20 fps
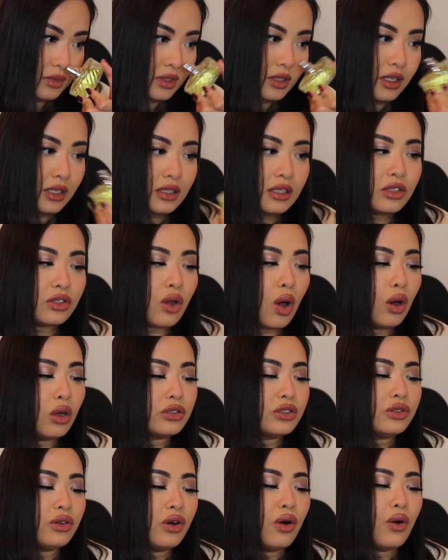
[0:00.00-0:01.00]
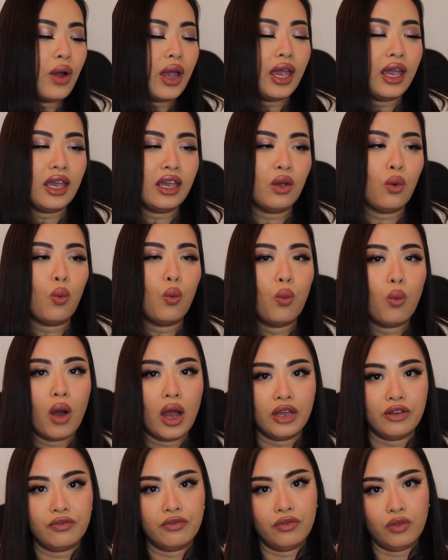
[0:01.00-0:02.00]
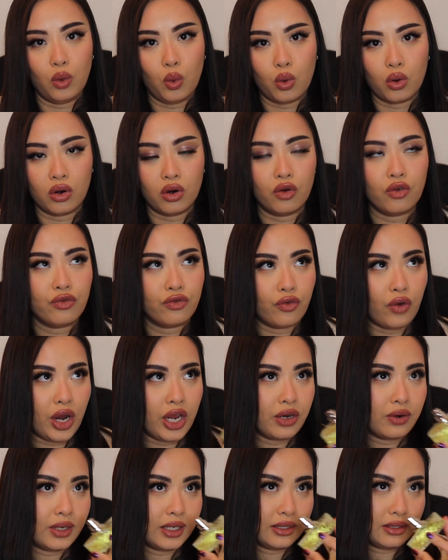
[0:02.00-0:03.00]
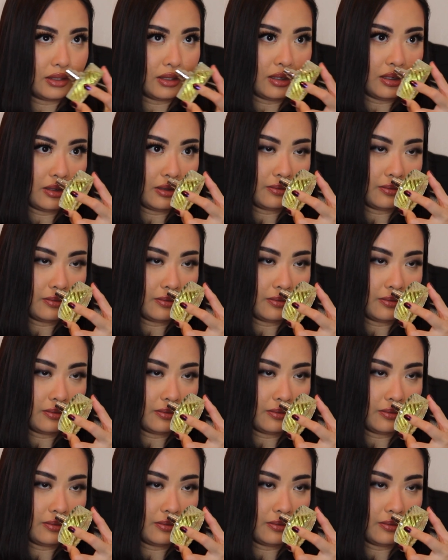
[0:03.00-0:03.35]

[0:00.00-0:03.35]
This is also a white floral fragrance.